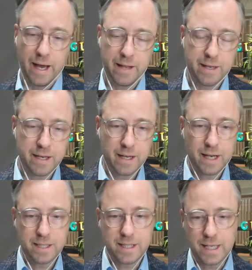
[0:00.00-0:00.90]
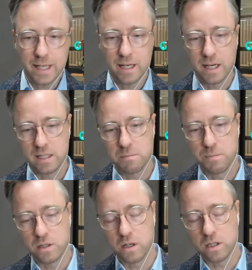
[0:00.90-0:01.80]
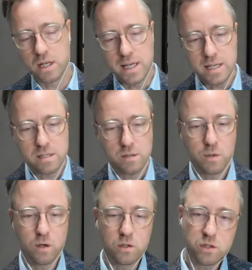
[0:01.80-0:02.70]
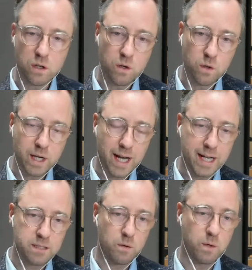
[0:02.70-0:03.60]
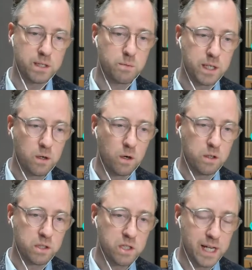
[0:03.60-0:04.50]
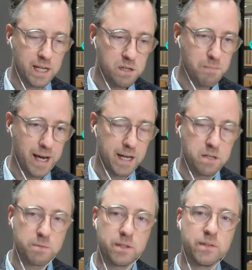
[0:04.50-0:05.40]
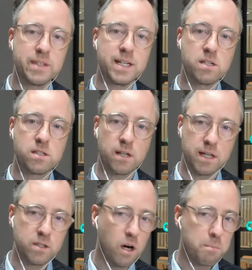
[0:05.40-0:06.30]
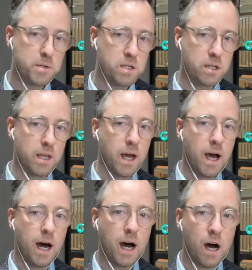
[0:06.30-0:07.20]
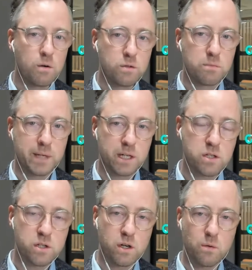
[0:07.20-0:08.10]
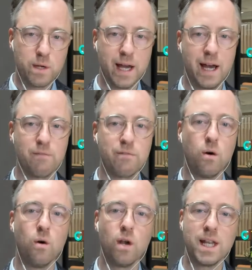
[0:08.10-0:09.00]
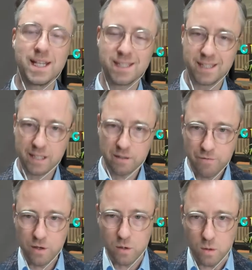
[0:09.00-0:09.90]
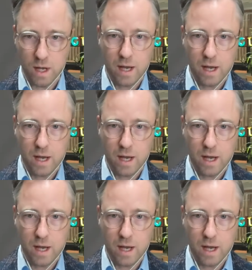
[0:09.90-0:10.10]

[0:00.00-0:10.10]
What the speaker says: And then I think last but not least, we also look at what we call change management, digital adoption, how to make sure we have a holistic view